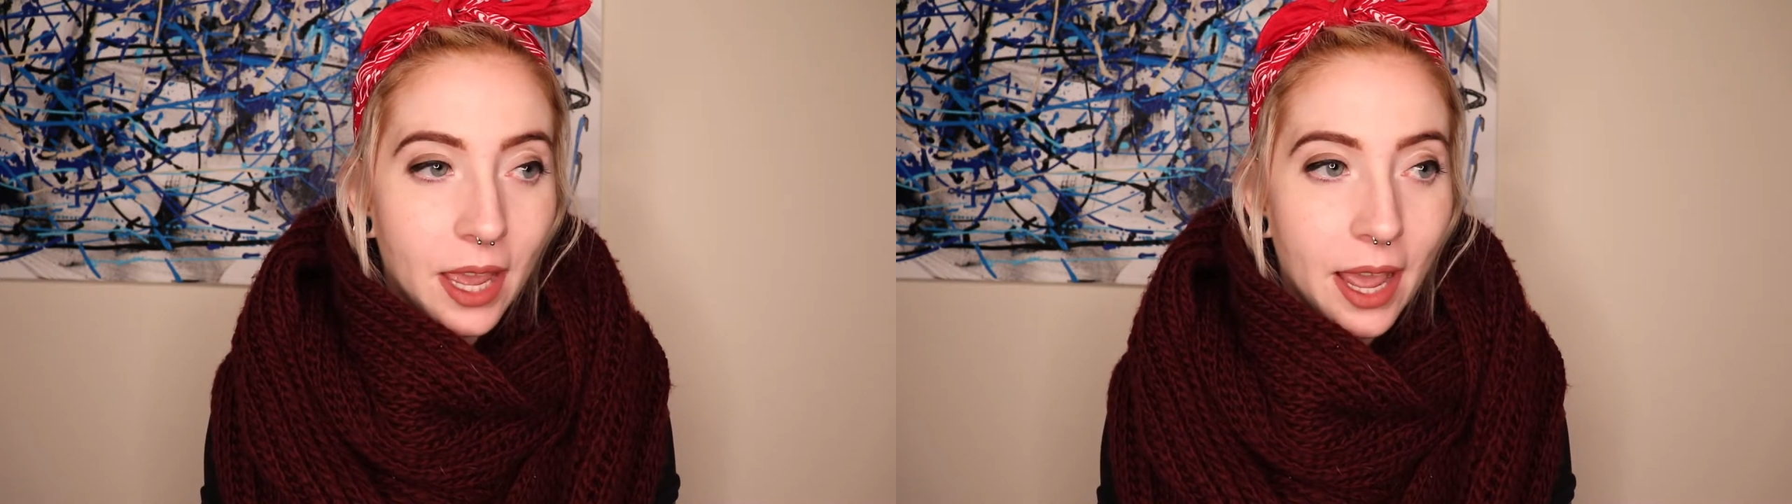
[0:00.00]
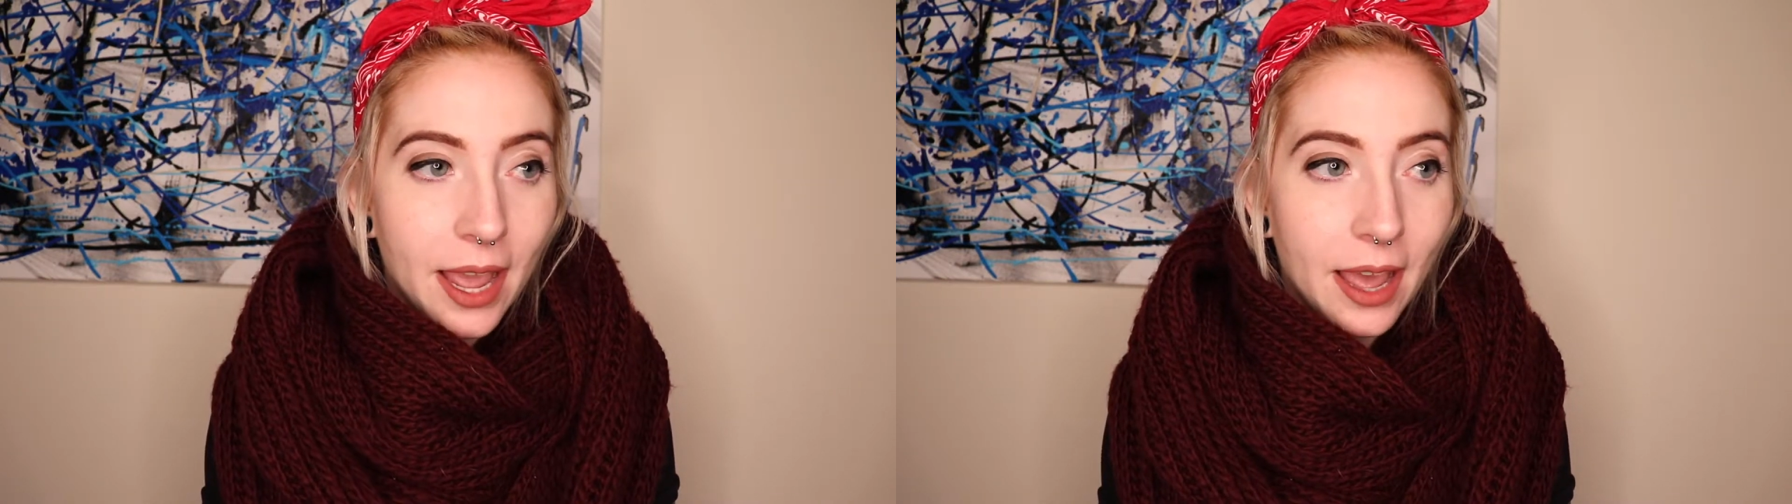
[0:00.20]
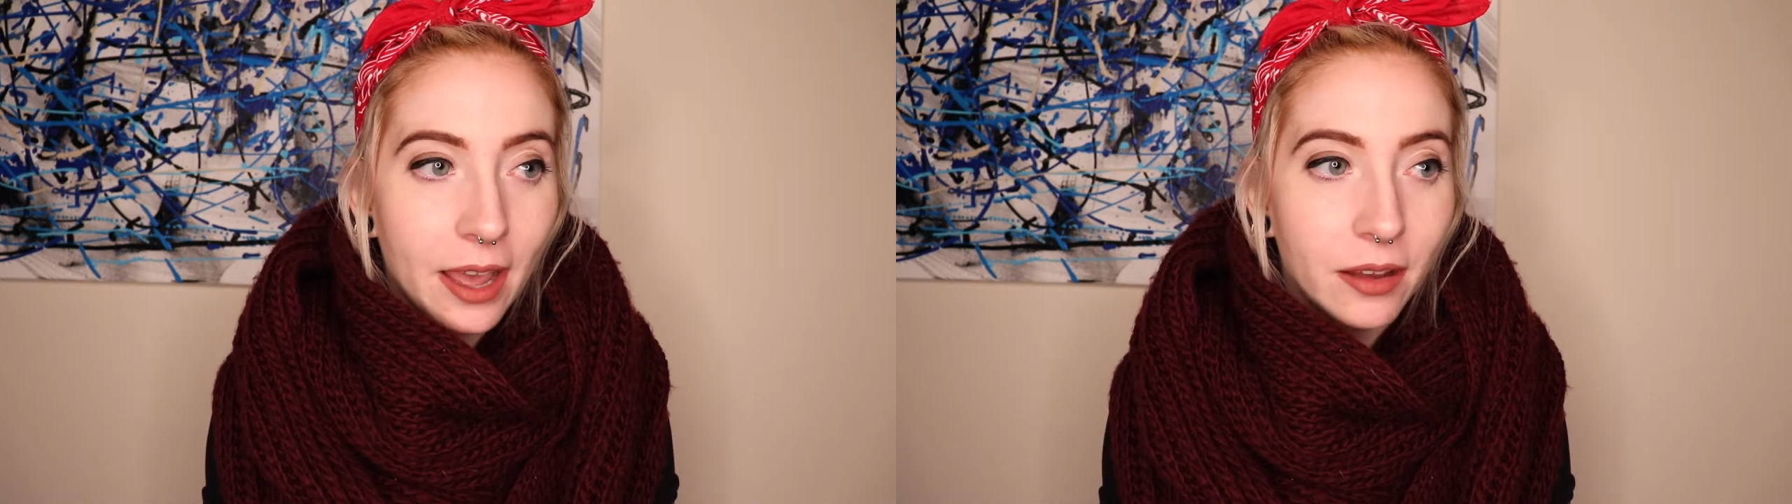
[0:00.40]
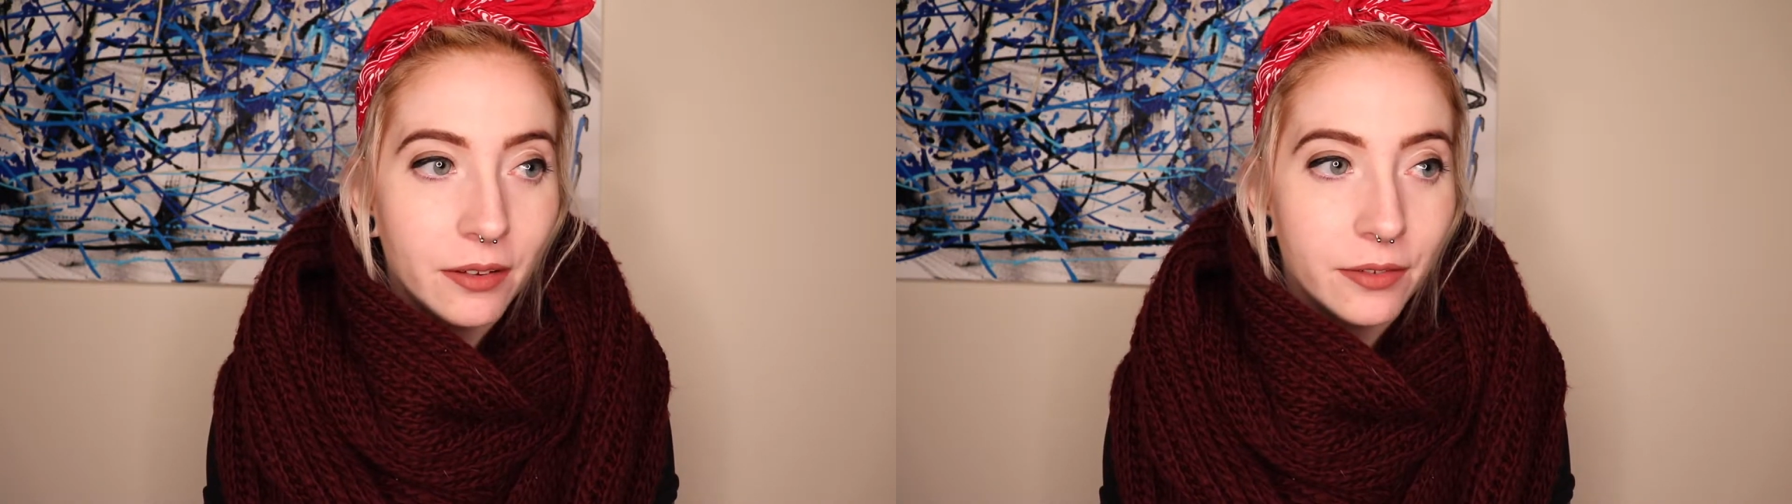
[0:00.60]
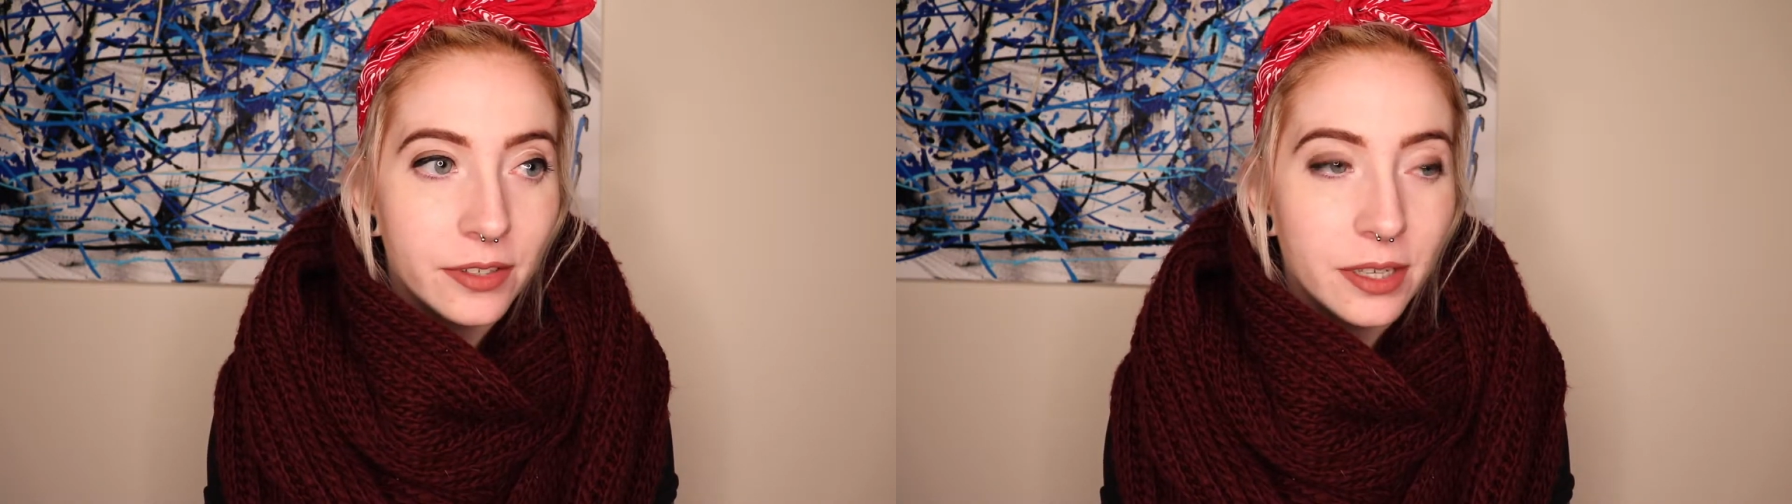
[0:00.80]
I
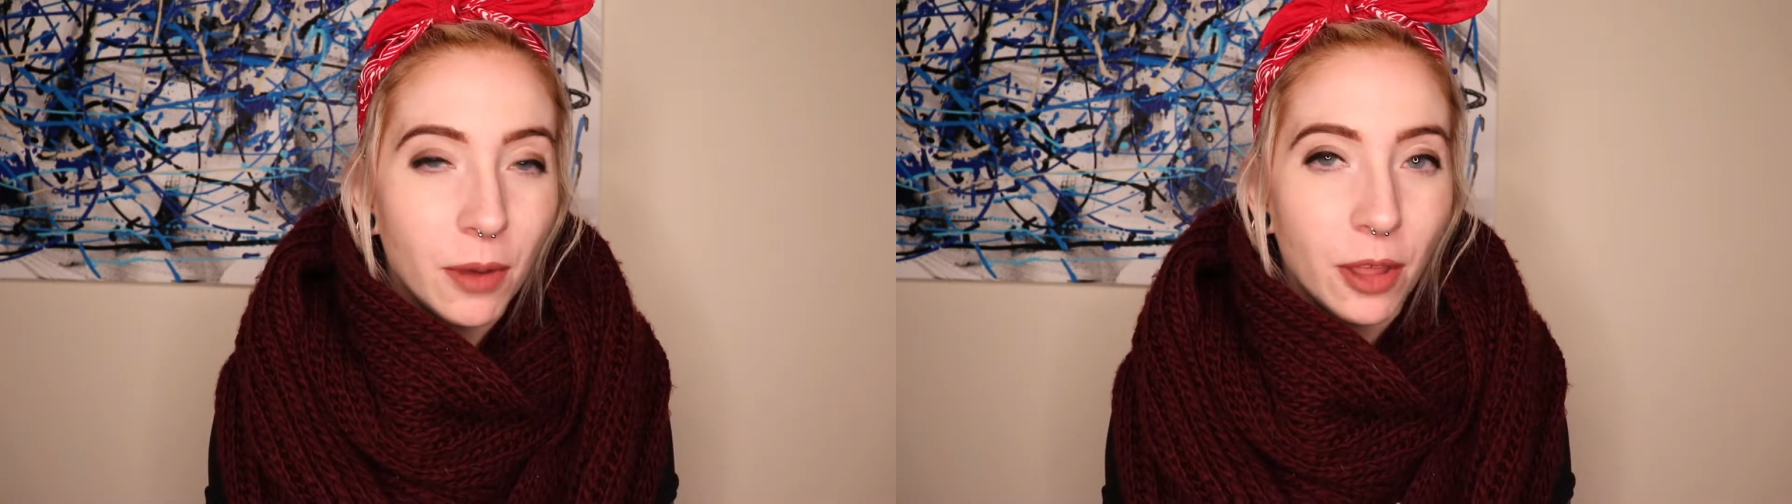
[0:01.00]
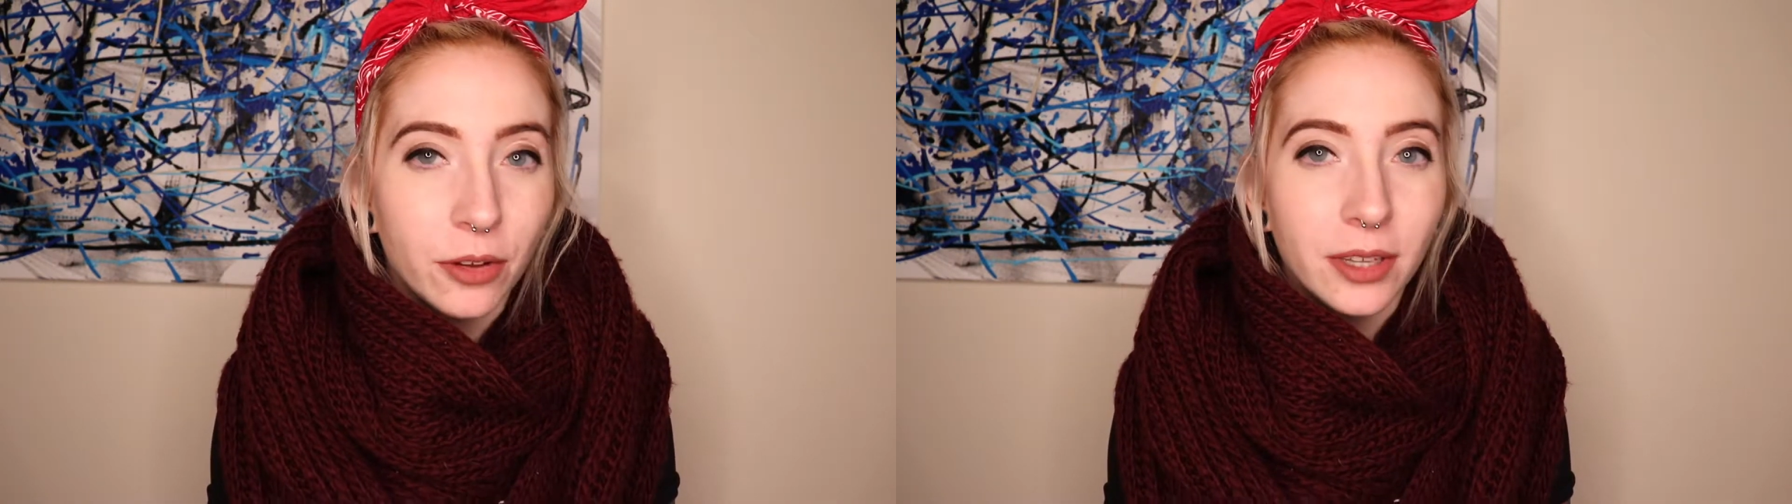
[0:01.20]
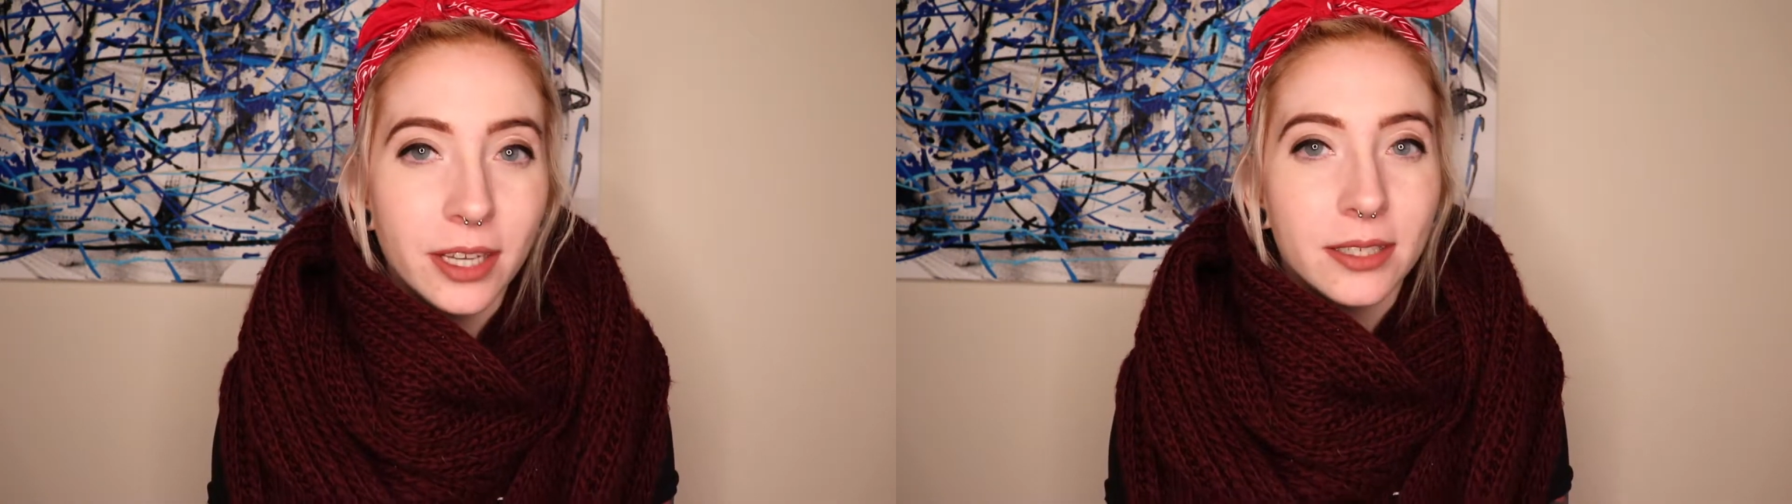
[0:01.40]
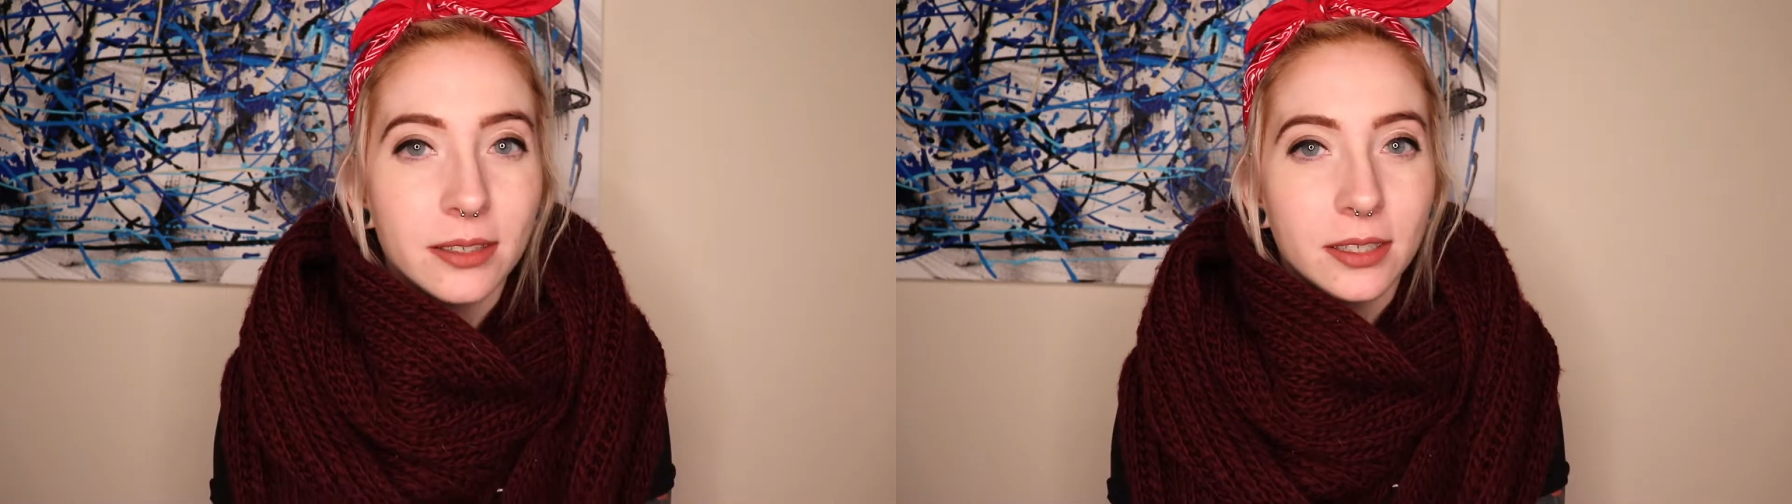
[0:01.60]
have some other like